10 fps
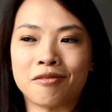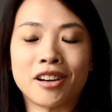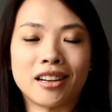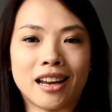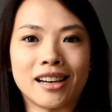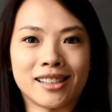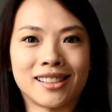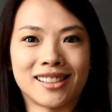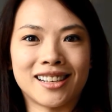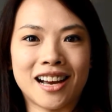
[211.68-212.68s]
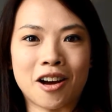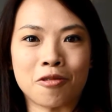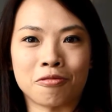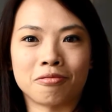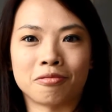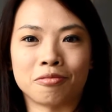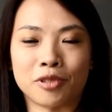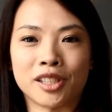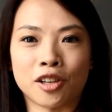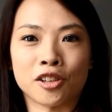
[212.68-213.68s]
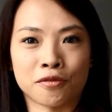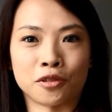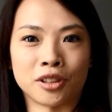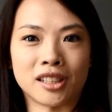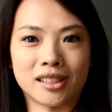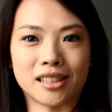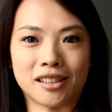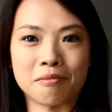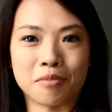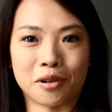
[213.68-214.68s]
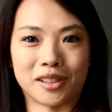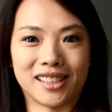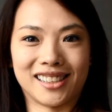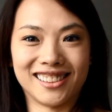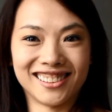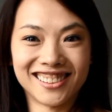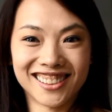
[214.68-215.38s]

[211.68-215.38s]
realize how resourcefulness is important.